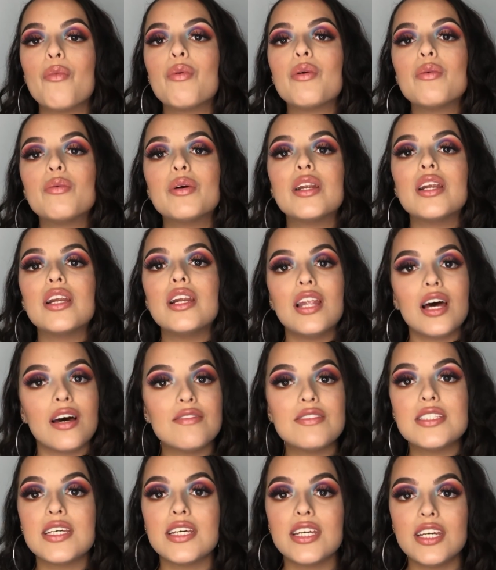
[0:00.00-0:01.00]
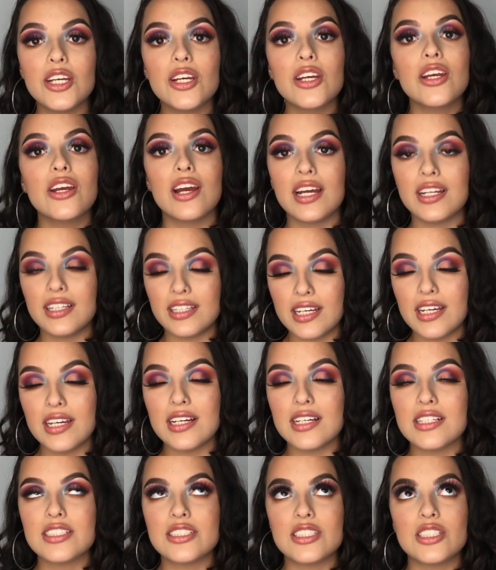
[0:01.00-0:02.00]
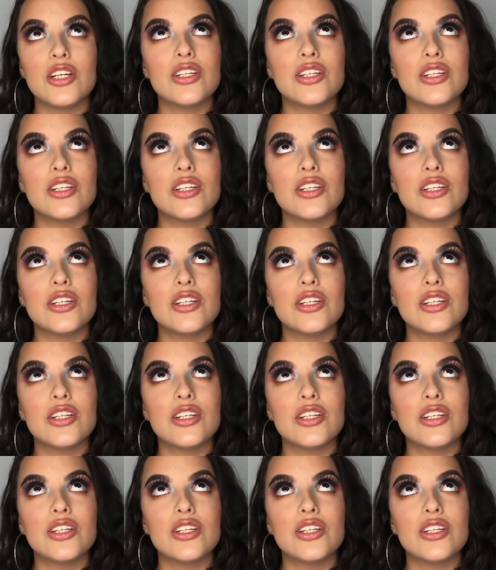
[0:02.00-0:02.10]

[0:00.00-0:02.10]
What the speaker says: We would love to hear your ideas,